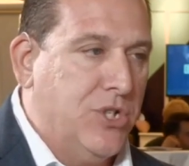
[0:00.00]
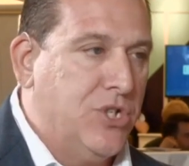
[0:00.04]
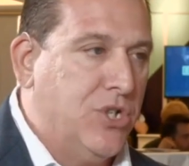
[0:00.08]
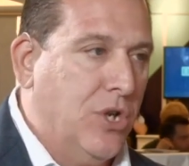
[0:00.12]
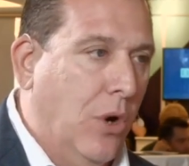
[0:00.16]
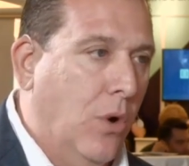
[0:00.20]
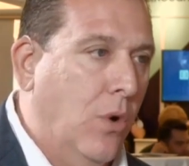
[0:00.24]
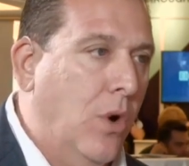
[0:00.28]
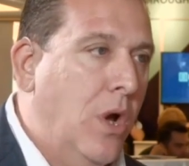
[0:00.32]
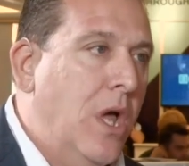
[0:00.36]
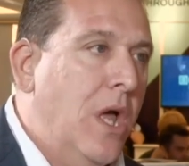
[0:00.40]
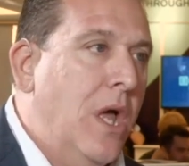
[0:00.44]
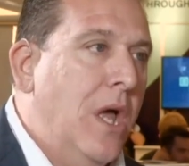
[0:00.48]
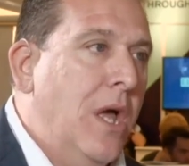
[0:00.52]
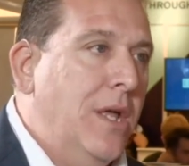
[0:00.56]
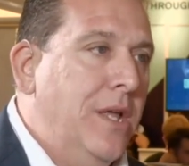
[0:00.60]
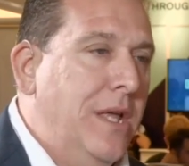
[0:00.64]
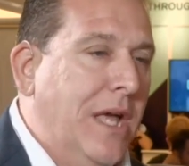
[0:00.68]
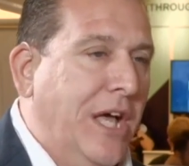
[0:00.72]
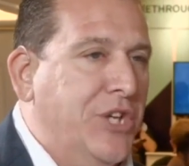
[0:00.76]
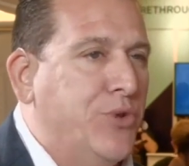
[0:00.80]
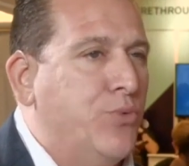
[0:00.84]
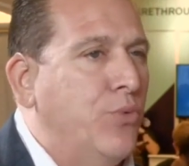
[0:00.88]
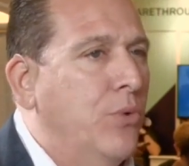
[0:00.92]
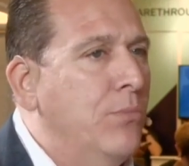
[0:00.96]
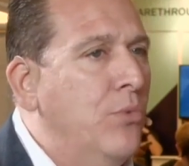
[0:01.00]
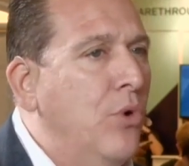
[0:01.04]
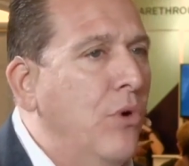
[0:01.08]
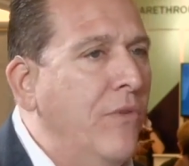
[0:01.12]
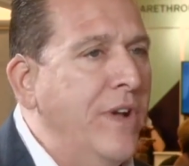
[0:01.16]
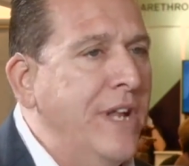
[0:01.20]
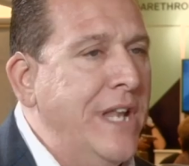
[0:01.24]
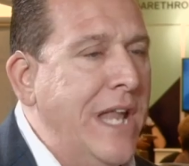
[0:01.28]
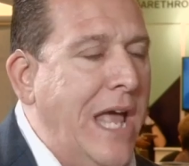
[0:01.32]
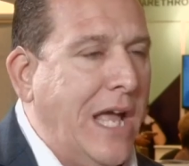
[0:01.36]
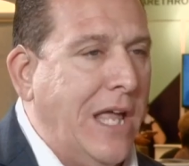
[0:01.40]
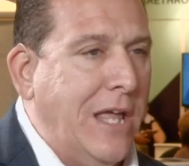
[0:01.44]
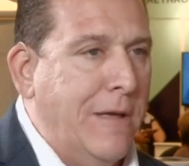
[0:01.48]
So yes,
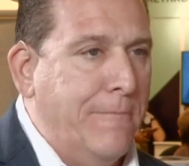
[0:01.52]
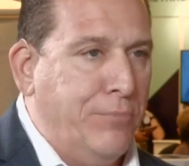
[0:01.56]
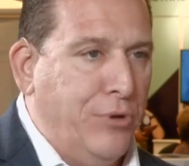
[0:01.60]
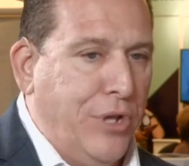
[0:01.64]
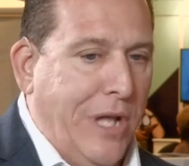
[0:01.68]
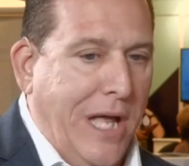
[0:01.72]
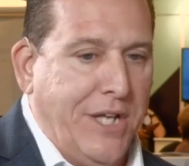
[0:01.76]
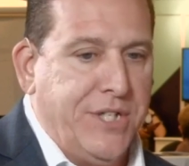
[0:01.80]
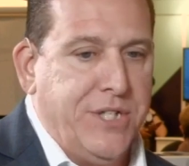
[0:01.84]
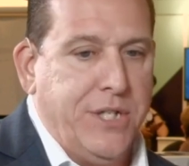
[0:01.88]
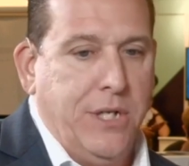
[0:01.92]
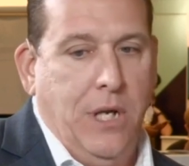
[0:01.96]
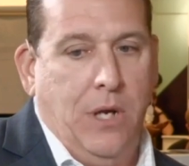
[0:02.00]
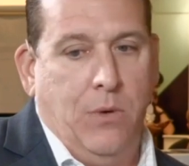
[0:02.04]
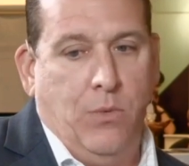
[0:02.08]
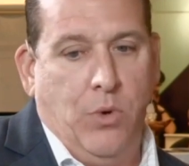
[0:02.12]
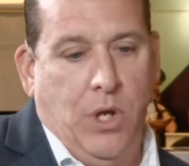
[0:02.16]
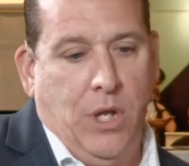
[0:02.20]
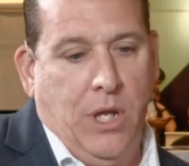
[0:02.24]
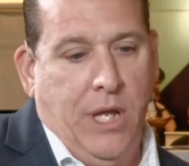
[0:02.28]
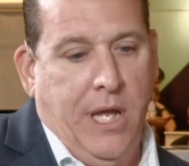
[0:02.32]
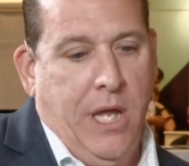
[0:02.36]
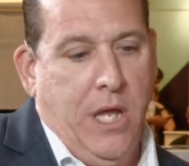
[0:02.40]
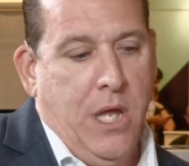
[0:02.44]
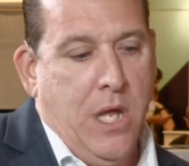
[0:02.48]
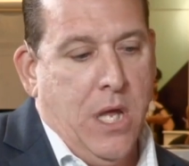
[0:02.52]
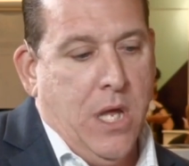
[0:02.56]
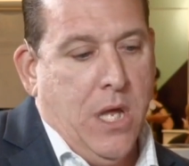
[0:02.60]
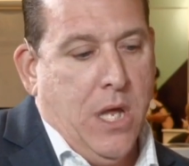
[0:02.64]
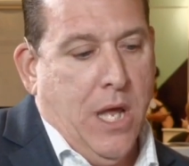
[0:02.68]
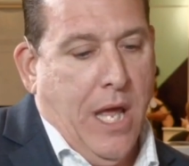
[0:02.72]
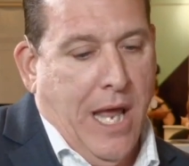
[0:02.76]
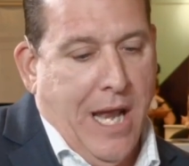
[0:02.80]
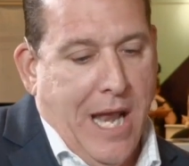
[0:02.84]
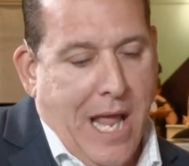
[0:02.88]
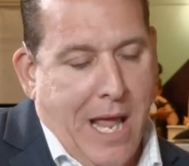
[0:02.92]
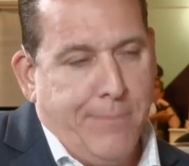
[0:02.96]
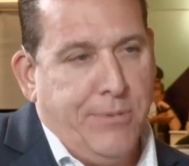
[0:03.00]
removing that complexity, really
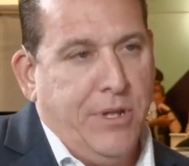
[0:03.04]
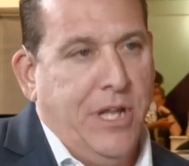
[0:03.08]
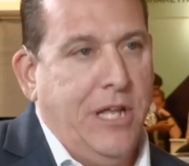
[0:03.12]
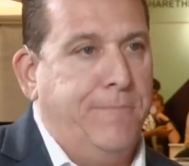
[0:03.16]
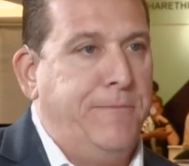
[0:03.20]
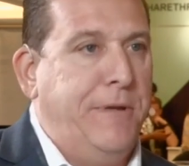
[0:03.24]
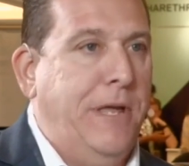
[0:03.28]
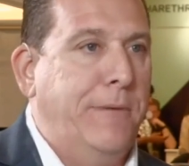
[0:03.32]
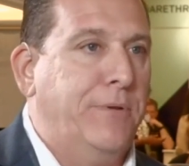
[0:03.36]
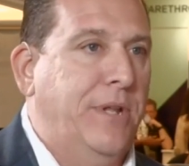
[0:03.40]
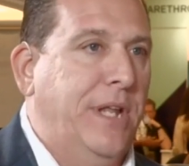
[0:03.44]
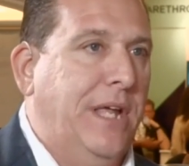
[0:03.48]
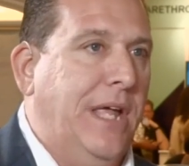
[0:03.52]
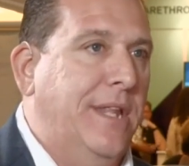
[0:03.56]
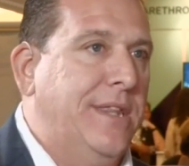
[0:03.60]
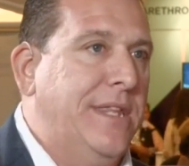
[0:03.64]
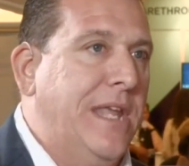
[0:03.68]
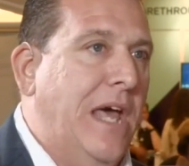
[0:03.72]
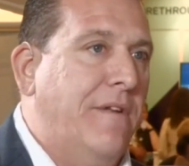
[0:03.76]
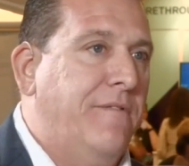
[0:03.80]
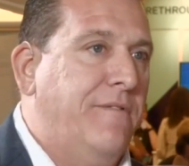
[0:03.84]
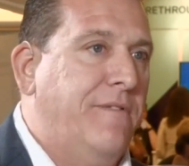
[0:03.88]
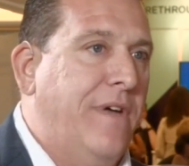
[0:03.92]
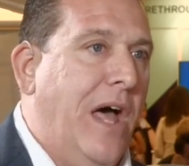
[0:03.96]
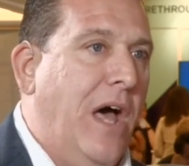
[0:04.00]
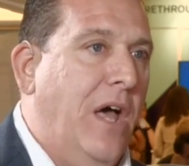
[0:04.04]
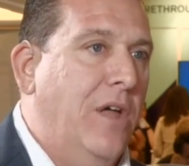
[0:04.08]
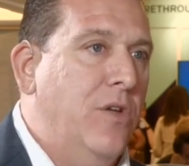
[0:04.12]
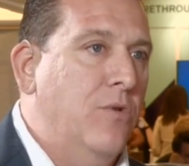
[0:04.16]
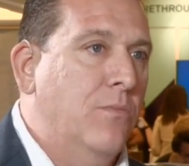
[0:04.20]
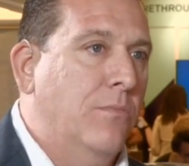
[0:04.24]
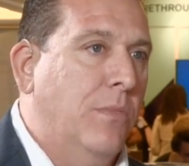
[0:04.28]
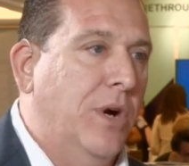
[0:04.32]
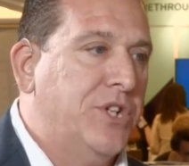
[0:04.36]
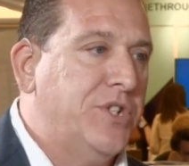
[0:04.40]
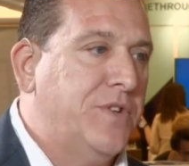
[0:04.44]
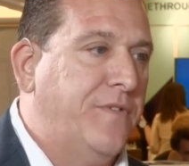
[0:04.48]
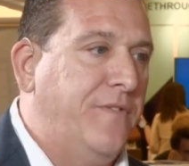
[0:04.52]
enabling people to get that value
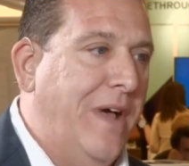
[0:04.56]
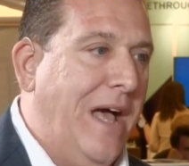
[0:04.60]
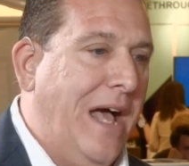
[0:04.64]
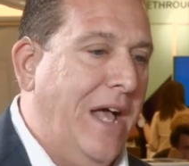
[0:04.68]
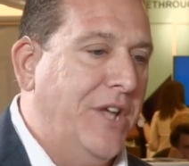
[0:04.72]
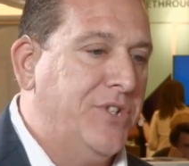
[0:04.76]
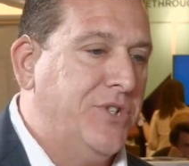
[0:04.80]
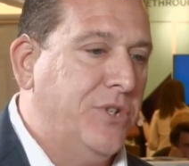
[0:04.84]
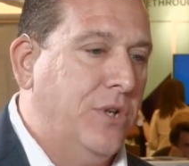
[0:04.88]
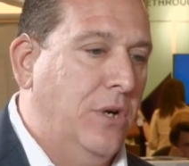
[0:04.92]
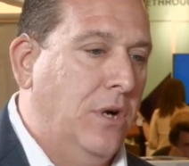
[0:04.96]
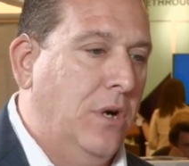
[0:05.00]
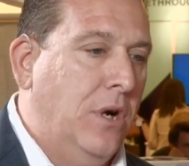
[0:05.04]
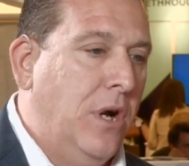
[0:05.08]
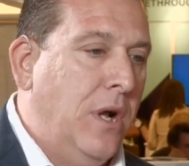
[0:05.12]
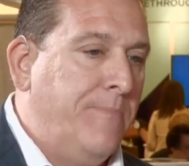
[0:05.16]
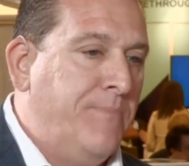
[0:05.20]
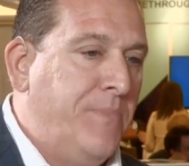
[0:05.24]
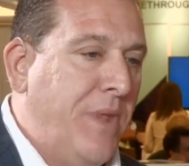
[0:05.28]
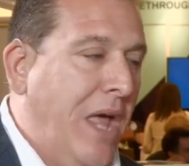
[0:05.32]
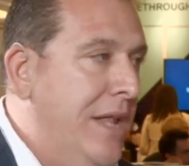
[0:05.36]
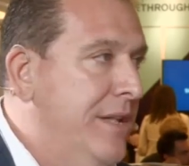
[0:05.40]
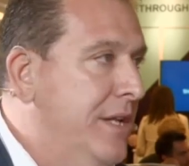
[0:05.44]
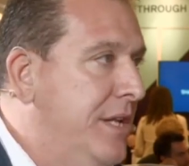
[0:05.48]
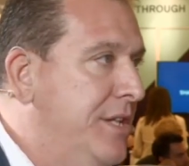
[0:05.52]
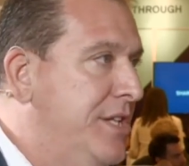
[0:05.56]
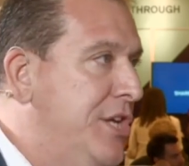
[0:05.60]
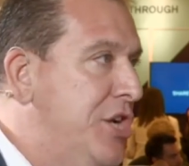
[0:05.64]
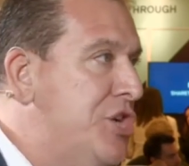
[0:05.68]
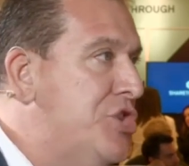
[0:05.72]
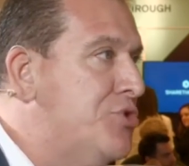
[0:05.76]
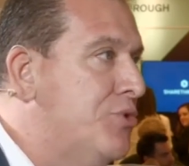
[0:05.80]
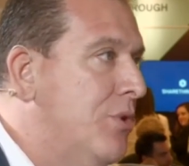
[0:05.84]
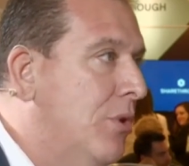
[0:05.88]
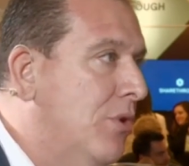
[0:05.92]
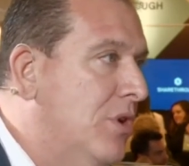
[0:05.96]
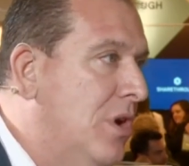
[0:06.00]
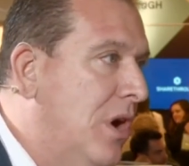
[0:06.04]
much faster, and the distro